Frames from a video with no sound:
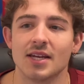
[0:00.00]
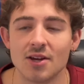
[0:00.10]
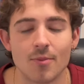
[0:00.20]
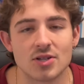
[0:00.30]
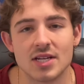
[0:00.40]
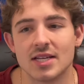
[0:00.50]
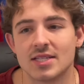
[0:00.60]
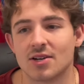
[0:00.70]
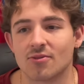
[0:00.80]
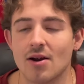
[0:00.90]
Inigo Martinez
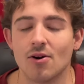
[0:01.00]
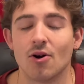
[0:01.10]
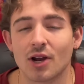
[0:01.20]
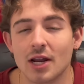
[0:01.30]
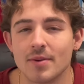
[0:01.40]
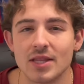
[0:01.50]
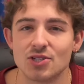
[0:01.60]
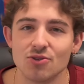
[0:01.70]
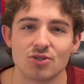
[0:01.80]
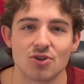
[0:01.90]
and Araujo are going to be the
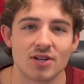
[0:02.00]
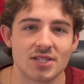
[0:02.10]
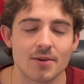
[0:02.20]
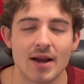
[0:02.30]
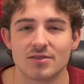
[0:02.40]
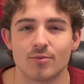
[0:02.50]
two starting center backs for